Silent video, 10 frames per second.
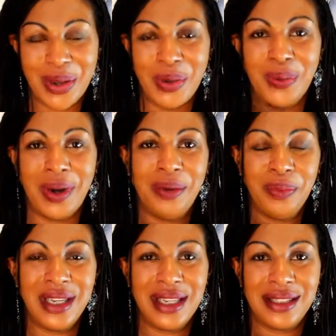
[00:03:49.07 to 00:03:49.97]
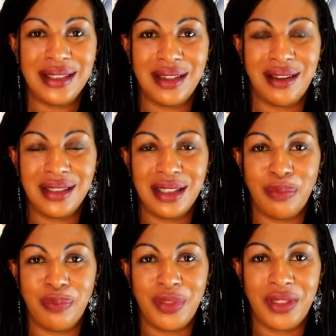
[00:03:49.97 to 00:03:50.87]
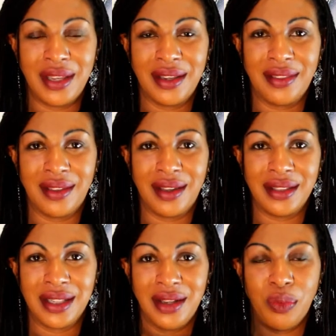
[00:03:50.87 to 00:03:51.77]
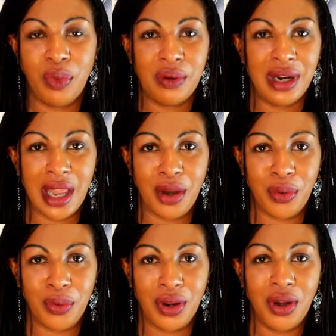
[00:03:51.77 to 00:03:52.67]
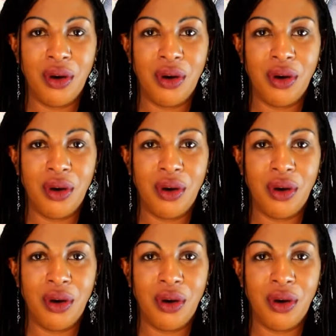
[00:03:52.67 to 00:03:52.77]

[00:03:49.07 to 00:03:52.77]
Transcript: when we start to think that we're alone,